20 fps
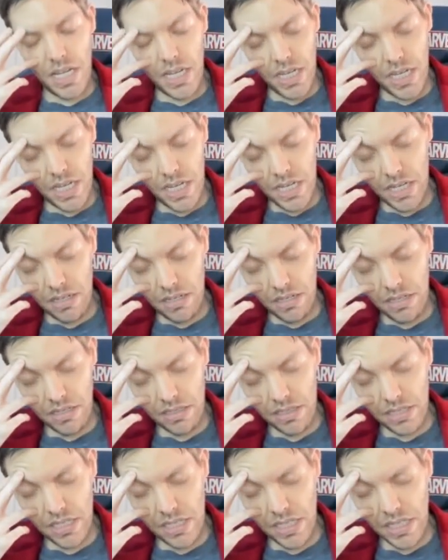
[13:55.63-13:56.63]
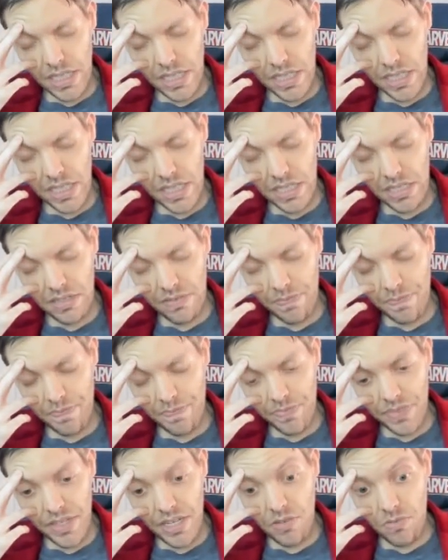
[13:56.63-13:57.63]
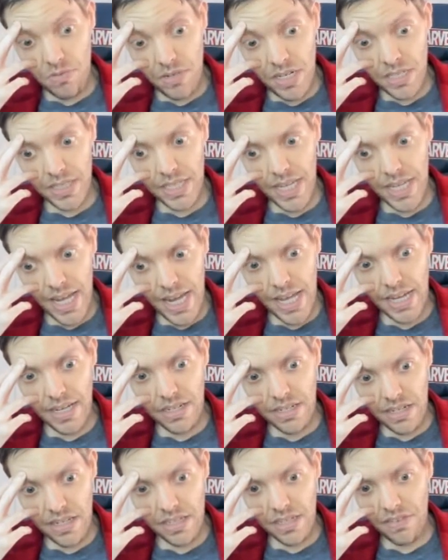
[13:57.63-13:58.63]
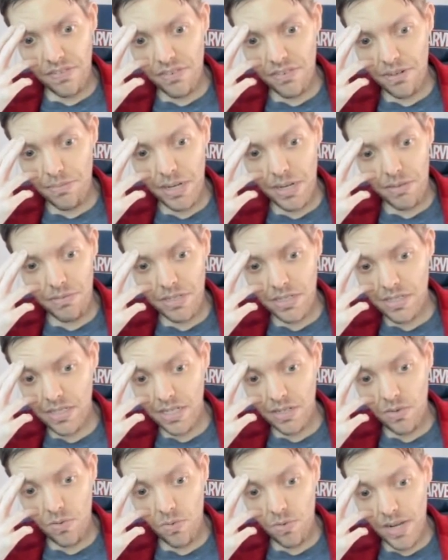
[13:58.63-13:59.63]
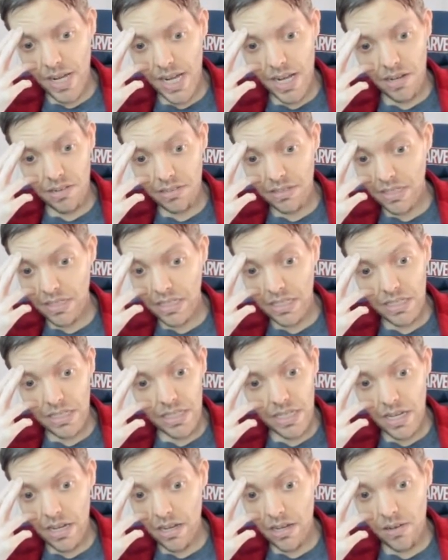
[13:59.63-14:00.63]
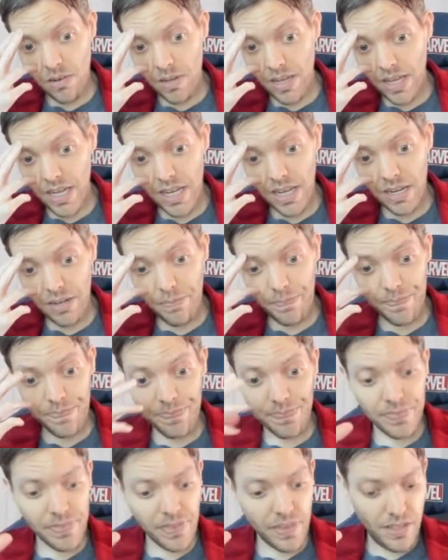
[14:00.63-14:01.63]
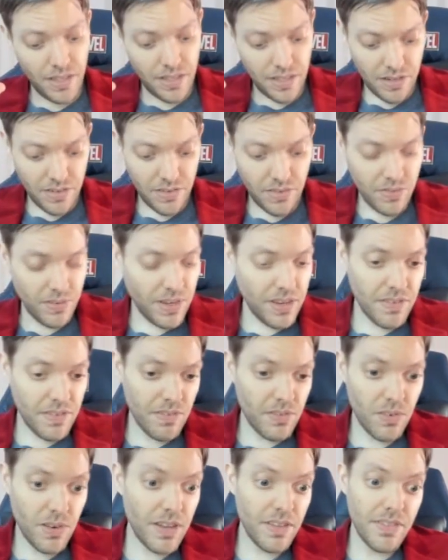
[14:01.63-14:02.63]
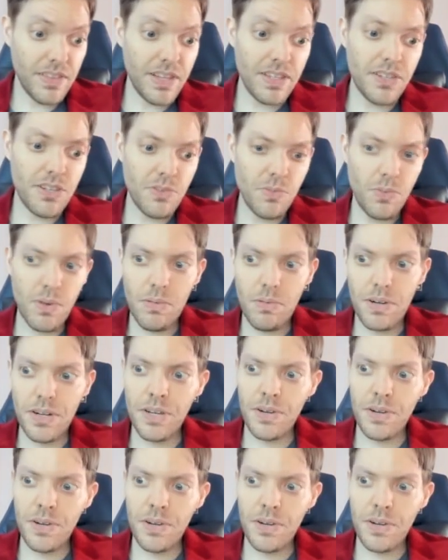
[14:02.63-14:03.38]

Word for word: Ah, oh, God, it it really added nothing for me. I'm just like, wow, okay, we, we this is what we're